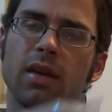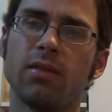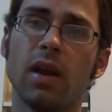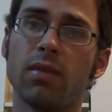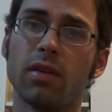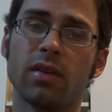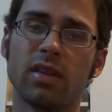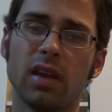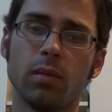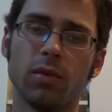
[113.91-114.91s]
have never
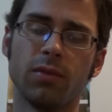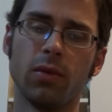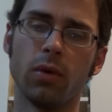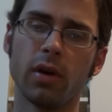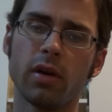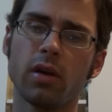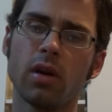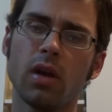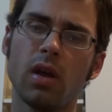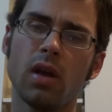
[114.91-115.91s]
seen before.
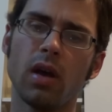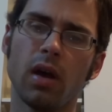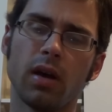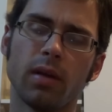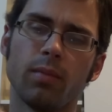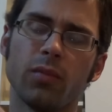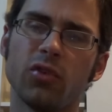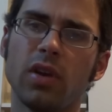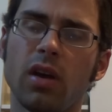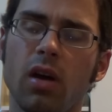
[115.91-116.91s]

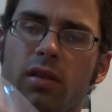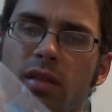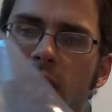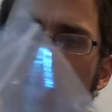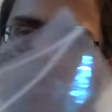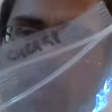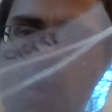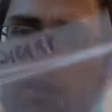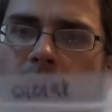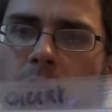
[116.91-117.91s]
She
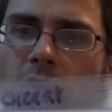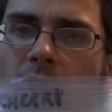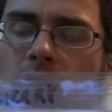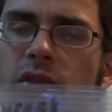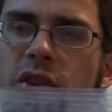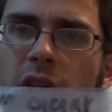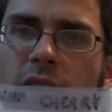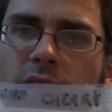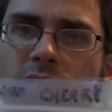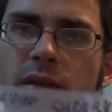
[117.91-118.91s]
called them ground
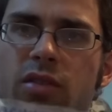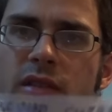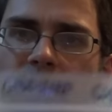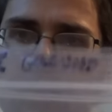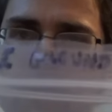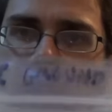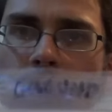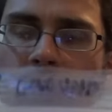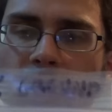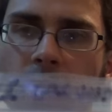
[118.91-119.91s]
cherries, which is another
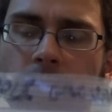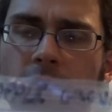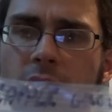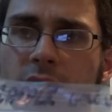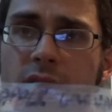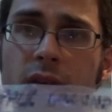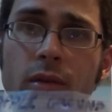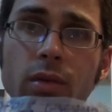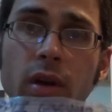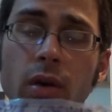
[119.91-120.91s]
name for them. They're
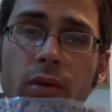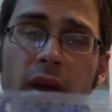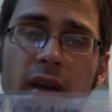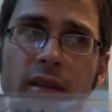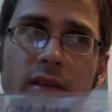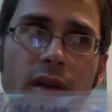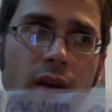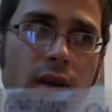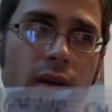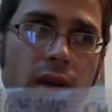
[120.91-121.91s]
also known as
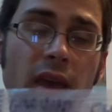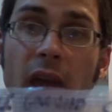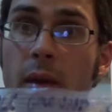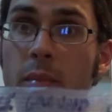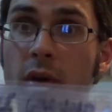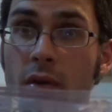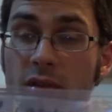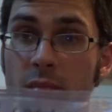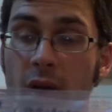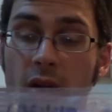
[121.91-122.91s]
Cape
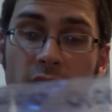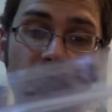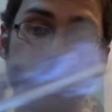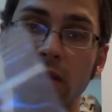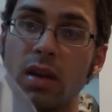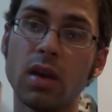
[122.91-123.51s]
gooseberries.